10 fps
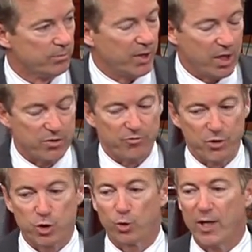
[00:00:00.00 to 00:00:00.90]
Because of
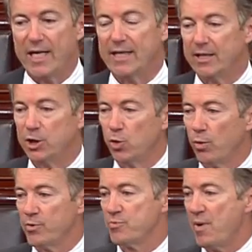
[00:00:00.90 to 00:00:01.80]
this great and
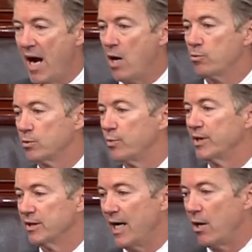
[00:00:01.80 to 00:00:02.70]
enormous power we
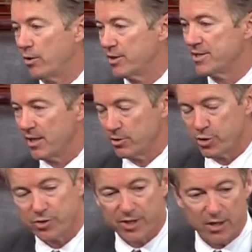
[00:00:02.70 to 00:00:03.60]
allow our
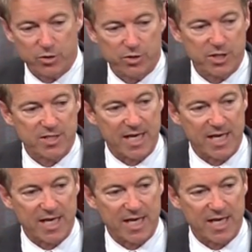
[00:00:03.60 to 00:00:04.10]
intelligence agencies